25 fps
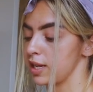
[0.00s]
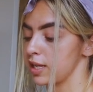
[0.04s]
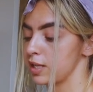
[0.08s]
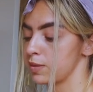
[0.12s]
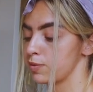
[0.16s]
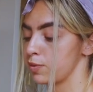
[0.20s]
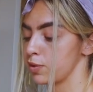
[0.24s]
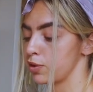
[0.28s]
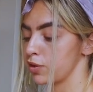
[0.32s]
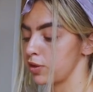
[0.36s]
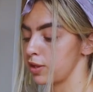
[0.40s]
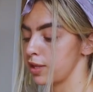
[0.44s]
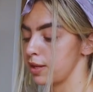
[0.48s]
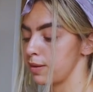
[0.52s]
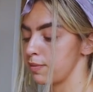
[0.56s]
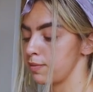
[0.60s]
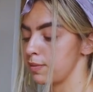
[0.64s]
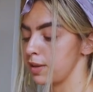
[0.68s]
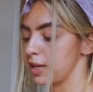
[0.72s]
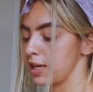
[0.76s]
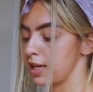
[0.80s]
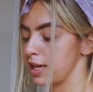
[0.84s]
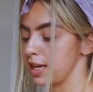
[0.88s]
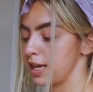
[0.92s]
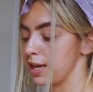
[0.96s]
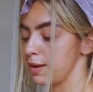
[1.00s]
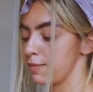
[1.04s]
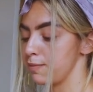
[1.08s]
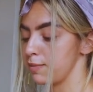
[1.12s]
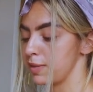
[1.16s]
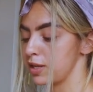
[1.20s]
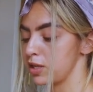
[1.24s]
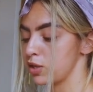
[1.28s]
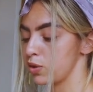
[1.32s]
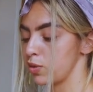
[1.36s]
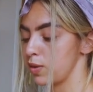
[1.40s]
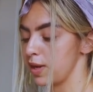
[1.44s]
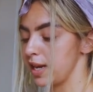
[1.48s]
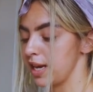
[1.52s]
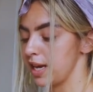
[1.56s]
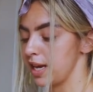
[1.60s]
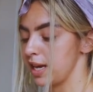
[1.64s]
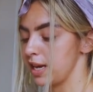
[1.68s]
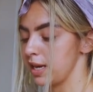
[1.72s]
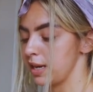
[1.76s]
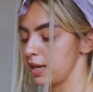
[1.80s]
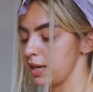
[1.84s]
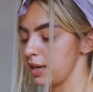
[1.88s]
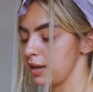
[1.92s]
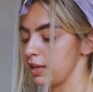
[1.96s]
is put them in
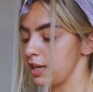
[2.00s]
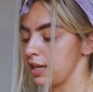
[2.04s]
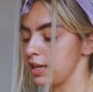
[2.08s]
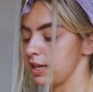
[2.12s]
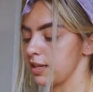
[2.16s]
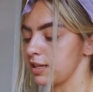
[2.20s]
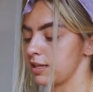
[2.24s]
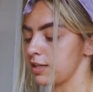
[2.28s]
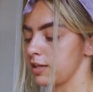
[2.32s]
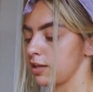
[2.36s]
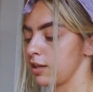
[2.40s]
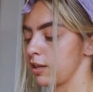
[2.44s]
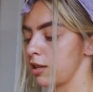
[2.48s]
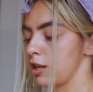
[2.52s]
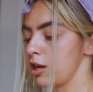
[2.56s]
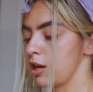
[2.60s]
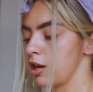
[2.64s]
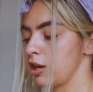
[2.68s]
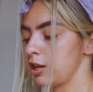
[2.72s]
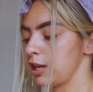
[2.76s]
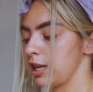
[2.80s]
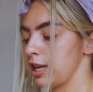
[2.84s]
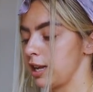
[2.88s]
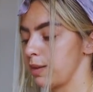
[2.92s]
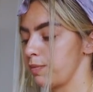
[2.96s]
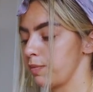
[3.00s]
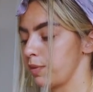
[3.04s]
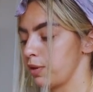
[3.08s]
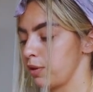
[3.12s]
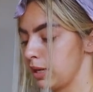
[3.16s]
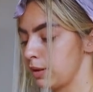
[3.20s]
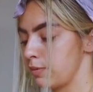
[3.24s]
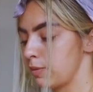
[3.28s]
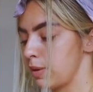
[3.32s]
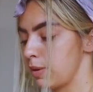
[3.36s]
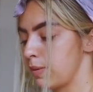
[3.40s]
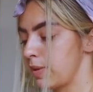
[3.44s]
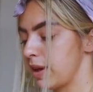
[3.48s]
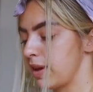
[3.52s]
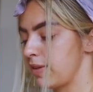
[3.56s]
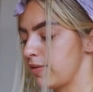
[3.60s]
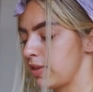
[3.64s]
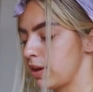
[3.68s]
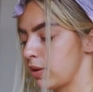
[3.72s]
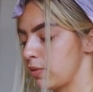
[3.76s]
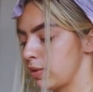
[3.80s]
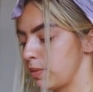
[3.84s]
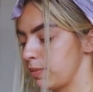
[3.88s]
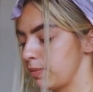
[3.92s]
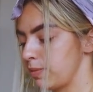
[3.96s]
between this claw clip. Can Mama have that